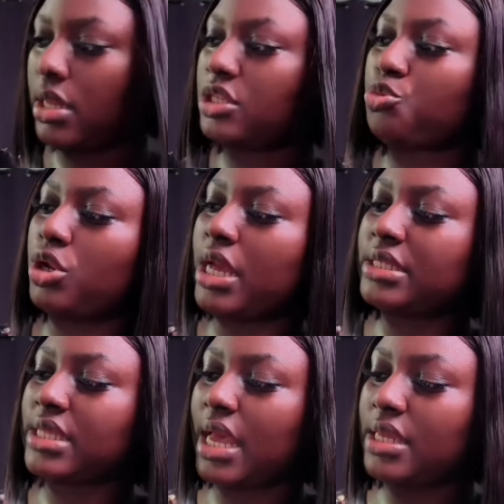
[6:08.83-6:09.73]
this
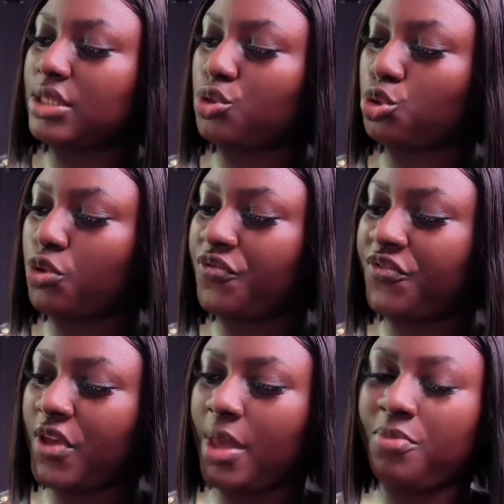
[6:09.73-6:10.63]
smaller size is also
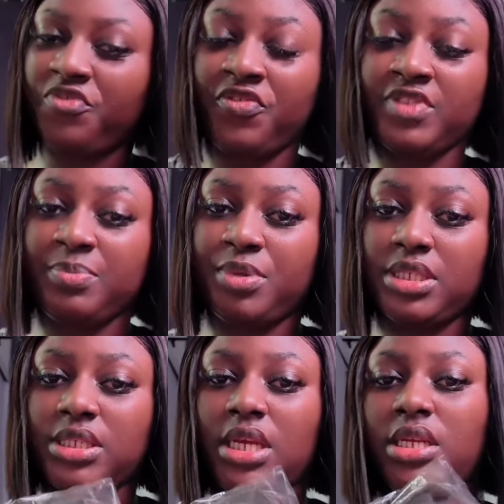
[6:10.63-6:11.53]
50
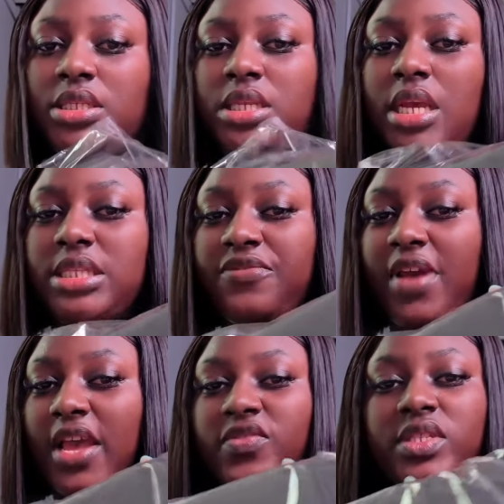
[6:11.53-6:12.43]
pieces, and it's
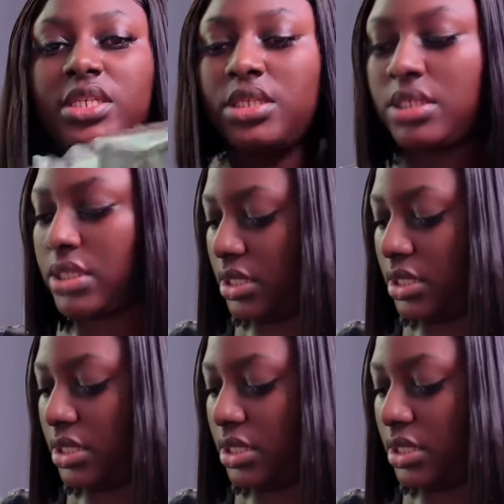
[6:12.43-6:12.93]
85 cedis.